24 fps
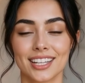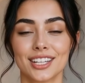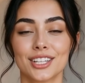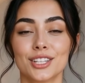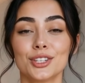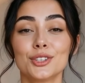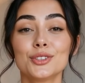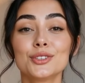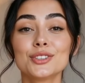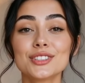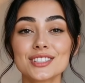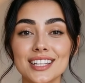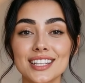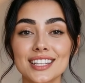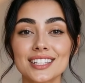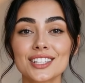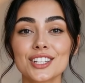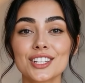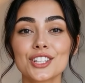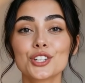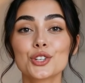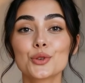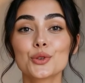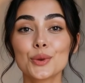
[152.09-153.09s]
You stand
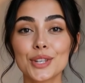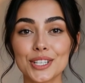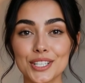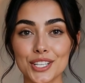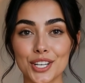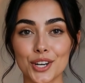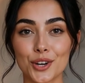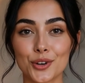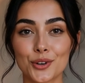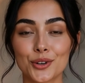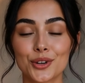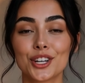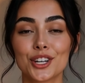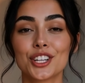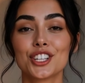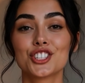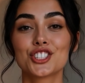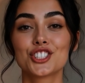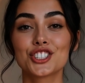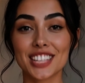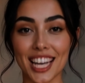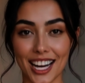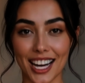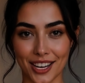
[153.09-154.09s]
near the window,
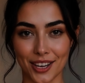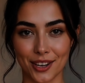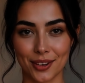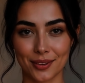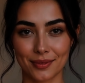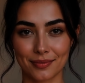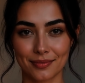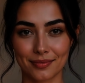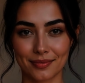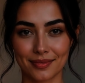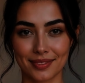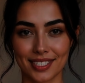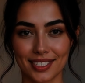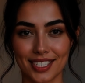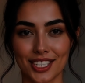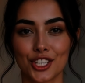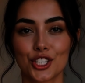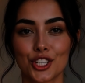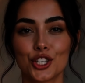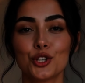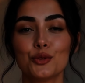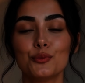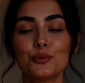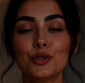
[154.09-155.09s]
shadow.
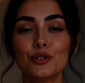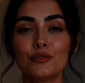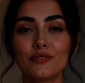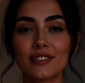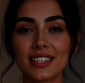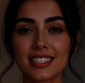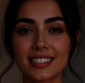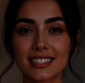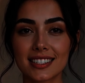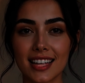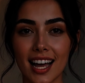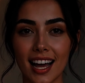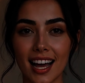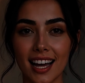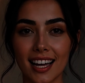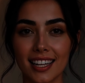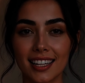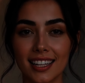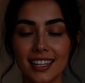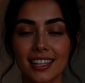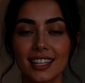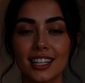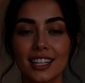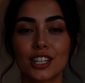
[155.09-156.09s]
You move
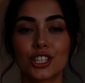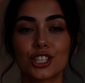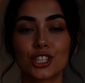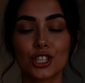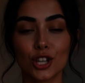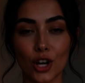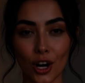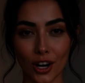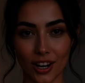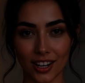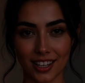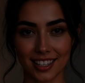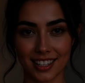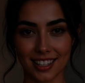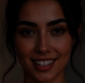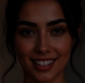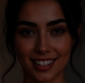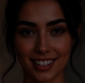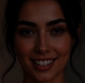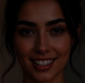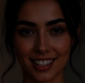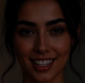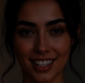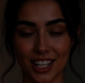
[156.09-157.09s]
inside, dark.
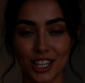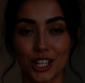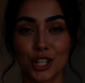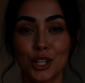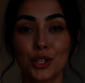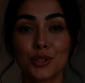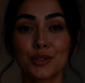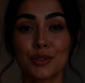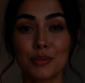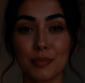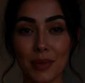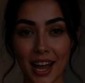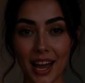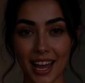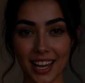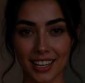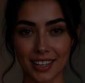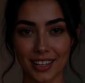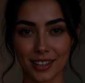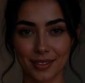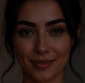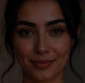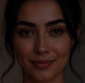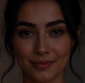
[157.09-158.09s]
You
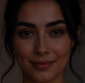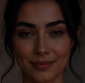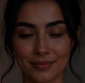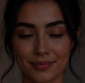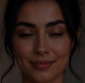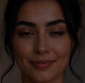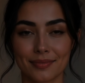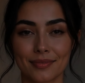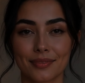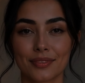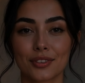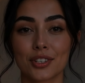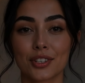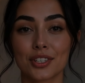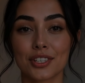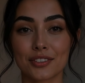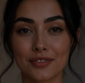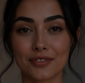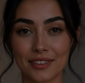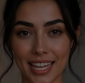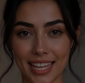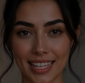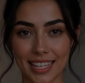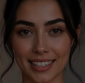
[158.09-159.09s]
smile, looks
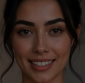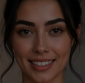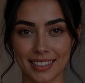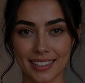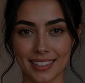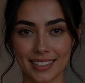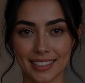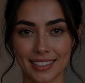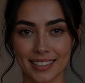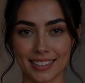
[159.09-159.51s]
fake.